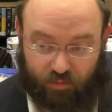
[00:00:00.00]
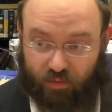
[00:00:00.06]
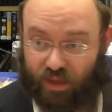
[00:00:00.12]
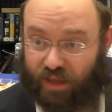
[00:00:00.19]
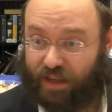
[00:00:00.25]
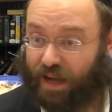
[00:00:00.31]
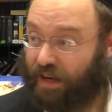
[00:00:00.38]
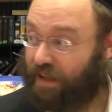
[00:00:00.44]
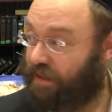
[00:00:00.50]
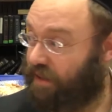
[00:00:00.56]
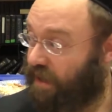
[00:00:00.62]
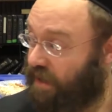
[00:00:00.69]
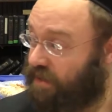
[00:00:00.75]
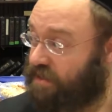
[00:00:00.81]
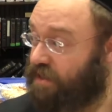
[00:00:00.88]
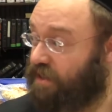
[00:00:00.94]
they got
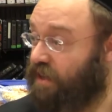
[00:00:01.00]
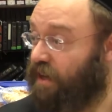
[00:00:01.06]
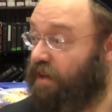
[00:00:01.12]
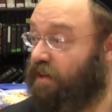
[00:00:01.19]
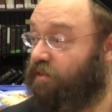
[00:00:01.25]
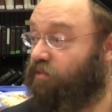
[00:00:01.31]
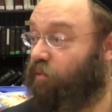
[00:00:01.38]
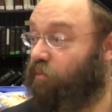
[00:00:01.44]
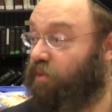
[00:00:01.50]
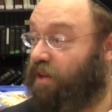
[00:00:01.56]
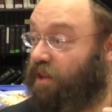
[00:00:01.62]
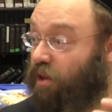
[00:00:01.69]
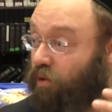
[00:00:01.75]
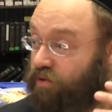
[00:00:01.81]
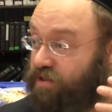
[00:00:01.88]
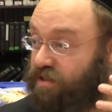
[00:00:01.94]
intoxicated from the
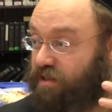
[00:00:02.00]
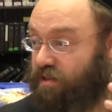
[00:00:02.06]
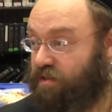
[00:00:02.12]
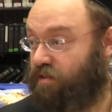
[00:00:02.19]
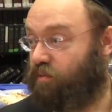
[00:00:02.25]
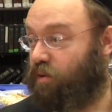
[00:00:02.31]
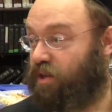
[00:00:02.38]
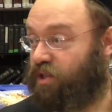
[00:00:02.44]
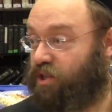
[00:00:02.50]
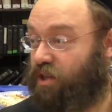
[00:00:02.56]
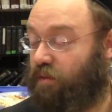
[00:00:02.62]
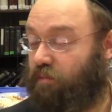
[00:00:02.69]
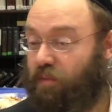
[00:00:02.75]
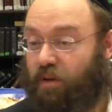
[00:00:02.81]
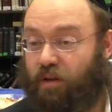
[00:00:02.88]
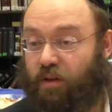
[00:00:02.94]
closeness to
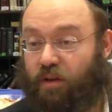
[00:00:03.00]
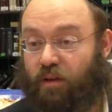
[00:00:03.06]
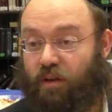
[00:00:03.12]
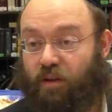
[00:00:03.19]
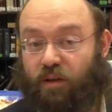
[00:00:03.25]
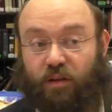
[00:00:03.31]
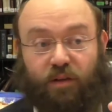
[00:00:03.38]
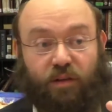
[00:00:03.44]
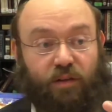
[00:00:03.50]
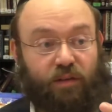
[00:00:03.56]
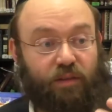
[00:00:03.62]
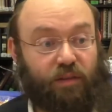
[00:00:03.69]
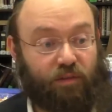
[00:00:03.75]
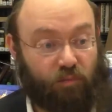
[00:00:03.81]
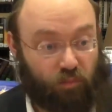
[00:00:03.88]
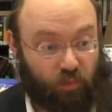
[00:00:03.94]
Hashem,
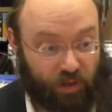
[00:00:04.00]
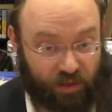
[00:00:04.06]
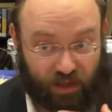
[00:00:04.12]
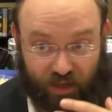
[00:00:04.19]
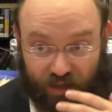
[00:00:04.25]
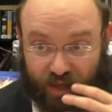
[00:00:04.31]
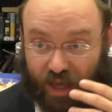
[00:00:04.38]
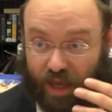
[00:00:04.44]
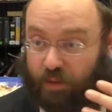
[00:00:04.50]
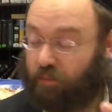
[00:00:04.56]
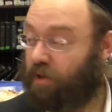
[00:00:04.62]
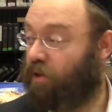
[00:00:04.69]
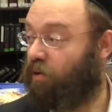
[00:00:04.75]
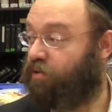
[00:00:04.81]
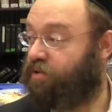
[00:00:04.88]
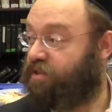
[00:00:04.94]
when they came
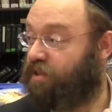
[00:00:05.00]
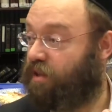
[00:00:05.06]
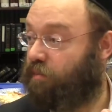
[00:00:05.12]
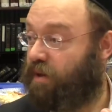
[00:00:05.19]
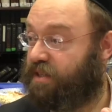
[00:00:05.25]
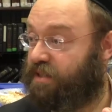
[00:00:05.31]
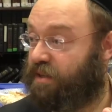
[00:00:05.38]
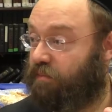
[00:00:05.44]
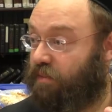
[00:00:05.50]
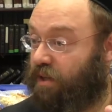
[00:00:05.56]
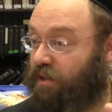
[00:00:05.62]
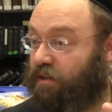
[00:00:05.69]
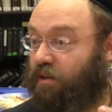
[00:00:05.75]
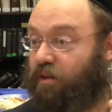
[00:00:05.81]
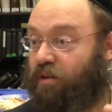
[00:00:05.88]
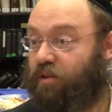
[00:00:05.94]
close to the Beis
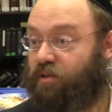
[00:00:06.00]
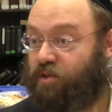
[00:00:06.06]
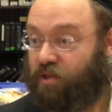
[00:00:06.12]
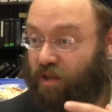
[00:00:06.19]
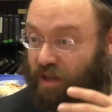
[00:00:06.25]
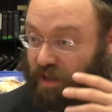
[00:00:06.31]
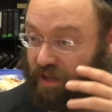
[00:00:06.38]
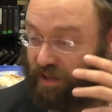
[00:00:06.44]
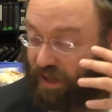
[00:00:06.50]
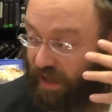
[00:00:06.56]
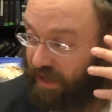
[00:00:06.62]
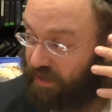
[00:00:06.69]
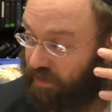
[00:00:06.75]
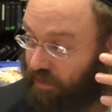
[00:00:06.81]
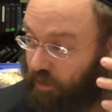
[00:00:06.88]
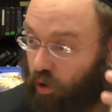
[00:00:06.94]
Hamikdash, they
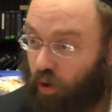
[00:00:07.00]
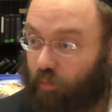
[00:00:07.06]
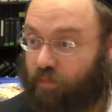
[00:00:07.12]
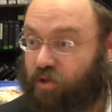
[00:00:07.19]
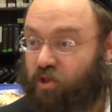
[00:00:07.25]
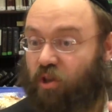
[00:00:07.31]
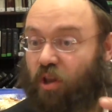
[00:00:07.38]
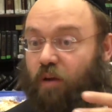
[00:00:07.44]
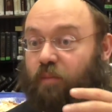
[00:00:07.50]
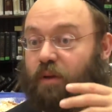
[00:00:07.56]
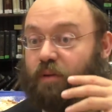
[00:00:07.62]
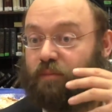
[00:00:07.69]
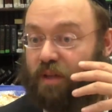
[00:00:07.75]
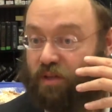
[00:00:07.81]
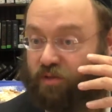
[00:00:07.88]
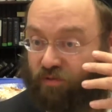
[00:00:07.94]
ate the korb
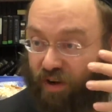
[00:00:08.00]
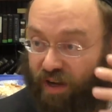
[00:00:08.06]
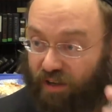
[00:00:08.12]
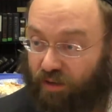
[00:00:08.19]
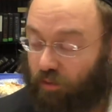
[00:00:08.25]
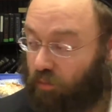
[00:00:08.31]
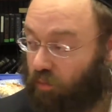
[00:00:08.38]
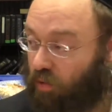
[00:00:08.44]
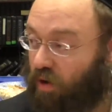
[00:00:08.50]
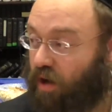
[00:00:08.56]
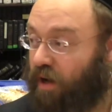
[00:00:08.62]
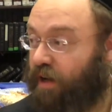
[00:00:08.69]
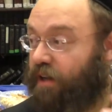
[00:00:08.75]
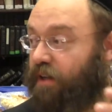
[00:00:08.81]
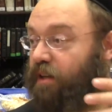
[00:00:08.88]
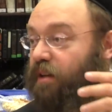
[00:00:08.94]
mishlamim. They drank the
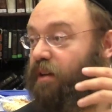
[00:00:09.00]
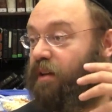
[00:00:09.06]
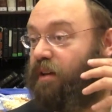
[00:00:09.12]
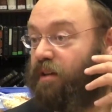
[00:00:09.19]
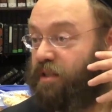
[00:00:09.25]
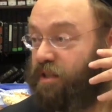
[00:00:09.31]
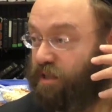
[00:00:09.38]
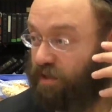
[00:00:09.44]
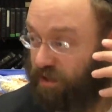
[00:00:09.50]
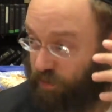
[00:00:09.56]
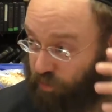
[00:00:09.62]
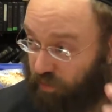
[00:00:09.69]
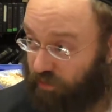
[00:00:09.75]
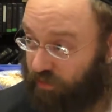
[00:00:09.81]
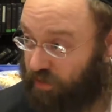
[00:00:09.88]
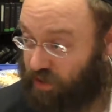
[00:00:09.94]
wine, the, the,
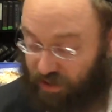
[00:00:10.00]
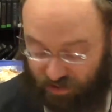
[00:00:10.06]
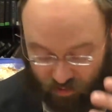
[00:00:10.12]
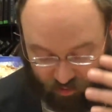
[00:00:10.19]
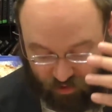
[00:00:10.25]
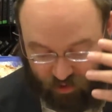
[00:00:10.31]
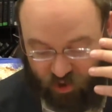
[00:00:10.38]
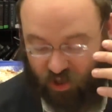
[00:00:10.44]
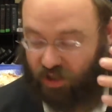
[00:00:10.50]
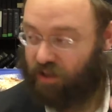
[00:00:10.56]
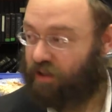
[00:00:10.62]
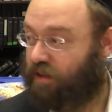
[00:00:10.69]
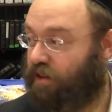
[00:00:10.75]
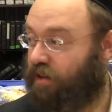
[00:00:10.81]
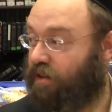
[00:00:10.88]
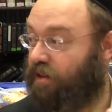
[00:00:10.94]
spirit. They saw the,
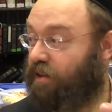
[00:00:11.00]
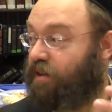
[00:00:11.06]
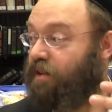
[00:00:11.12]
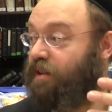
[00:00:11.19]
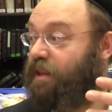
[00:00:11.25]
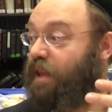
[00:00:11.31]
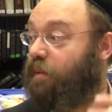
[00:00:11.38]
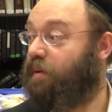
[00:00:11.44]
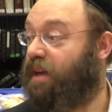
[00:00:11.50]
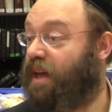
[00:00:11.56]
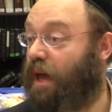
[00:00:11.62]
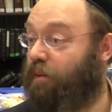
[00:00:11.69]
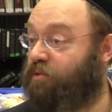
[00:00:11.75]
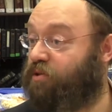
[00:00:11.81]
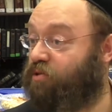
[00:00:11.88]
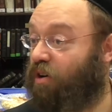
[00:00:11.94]
shechina. They
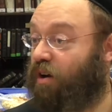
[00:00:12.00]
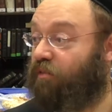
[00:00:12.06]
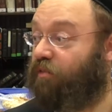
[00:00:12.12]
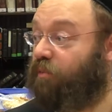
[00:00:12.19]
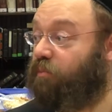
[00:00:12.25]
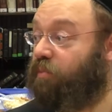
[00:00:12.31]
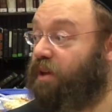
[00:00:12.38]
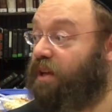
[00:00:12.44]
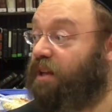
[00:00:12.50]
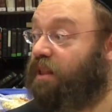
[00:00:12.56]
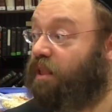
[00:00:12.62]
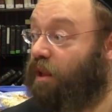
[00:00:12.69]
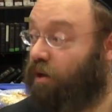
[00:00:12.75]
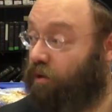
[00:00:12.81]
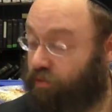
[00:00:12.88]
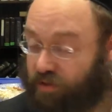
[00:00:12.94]
became drunk from being
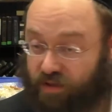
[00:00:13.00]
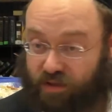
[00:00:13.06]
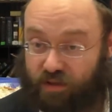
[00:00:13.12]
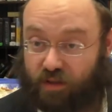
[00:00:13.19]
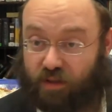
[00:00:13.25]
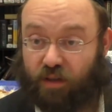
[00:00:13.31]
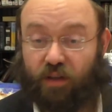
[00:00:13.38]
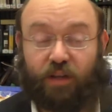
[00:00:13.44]
close.